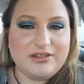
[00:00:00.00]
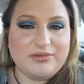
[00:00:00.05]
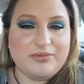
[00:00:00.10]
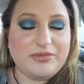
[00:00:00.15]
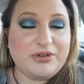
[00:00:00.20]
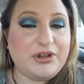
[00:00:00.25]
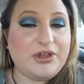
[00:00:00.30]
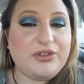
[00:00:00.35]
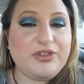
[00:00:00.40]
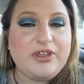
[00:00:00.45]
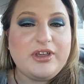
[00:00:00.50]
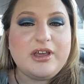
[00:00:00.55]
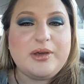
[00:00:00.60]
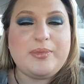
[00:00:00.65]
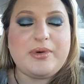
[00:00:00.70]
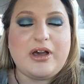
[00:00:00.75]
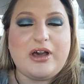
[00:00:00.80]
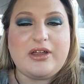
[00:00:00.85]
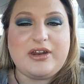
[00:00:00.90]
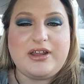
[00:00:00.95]
When you think
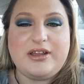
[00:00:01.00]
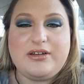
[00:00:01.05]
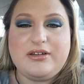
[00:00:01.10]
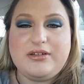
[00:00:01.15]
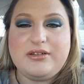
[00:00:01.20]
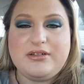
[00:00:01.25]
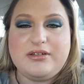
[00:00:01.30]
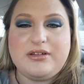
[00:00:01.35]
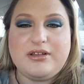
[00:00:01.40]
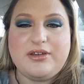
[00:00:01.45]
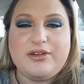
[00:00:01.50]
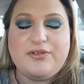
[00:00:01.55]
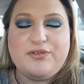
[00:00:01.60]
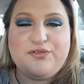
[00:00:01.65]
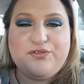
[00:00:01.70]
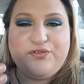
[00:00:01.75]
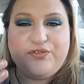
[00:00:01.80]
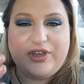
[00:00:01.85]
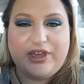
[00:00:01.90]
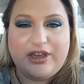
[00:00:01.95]
about it,
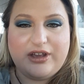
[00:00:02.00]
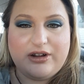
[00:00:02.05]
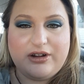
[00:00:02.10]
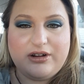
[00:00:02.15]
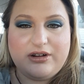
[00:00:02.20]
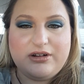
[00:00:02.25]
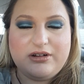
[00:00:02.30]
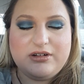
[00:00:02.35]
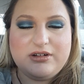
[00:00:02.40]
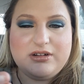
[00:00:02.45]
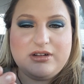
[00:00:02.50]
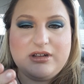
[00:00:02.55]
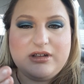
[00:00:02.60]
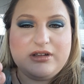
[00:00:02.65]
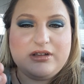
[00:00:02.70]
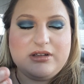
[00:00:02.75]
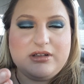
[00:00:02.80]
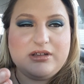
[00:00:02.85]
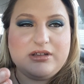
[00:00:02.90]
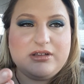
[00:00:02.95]
fear
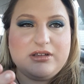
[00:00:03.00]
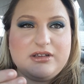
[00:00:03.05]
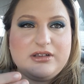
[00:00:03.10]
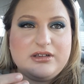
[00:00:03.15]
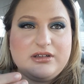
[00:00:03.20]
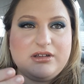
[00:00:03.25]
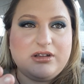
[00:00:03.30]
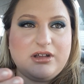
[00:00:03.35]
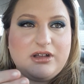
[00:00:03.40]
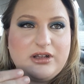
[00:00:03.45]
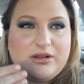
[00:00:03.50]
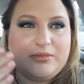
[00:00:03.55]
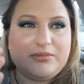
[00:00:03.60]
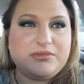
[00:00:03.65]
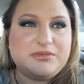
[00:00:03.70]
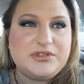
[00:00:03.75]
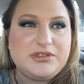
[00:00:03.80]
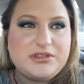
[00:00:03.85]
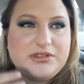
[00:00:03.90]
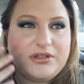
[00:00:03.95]

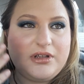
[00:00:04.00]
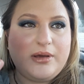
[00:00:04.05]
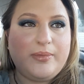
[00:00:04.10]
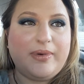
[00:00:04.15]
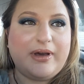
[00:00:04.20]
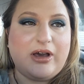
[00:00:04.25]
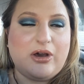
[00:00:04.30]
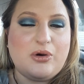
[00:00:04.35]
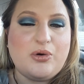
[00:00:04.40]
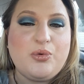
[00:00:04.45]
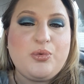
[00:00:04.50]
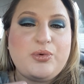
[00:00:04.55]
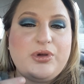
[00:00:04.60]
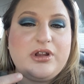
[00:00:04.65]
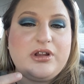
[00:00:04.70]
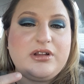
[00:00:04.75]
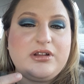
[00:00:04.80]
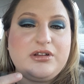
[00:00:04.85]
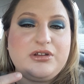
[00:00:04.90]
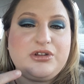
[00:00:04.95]
comes about
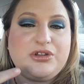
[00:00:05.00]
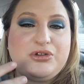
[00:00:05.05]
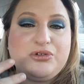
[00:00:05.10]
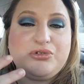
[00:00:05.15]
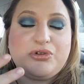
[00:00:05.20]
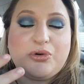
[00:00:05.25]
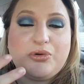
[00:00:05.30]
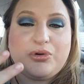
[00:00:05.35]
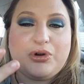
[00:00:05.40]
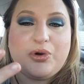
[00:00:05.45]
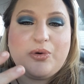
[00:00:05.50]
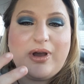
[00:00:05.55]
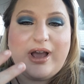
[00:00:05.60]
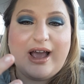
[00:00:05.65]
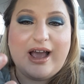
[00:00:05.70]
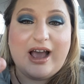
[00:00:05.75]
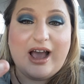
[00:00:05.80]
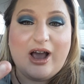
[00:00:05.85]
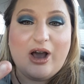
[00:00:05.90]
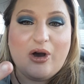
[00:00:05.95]
when you don't know
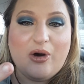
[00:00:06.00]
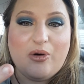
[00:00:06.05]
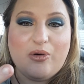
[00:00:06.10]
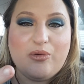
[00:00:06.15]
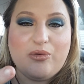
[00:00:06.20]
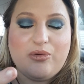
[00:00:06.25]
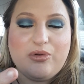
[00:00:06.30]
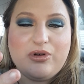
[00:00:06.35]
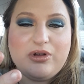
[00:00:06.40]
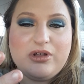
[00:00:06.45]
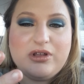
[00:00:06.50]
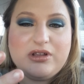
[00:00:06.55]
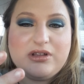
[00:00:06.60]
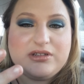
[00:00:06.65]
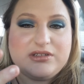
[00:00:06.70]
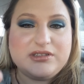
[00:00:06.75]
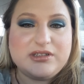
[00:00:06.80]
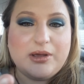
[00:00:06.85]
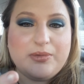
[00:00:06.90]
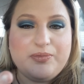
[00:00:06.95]
how
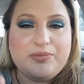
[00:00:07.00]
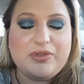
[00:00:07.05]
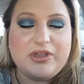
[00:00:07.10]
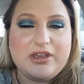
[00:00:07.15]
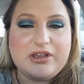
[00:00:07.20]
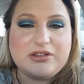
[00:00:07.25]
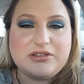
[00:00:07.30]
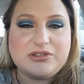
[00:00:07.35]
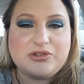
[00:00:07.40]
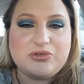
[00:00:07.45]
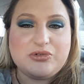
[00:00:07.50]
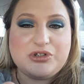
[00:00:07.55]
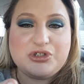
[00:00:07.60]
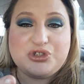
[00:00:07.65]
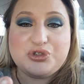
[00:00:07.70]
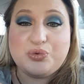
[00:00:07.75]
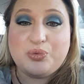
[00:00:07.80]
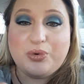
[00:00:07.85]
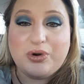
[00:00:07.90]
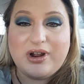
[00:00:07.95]
something is going
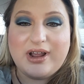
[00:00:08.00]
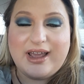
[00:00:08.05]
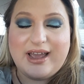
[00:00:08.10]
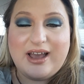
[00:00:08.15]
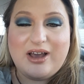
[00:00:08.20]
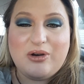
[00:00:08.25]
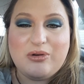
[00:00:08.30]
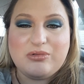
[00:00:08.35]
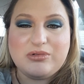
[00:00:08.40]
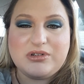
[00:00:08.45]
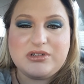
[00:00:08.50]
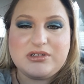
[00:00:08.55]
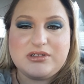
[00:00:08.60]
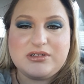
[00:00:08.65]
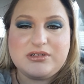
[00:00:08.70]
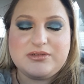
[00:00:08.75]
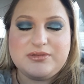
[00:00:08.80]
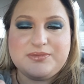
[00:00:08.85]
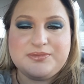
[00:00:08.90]
to work out.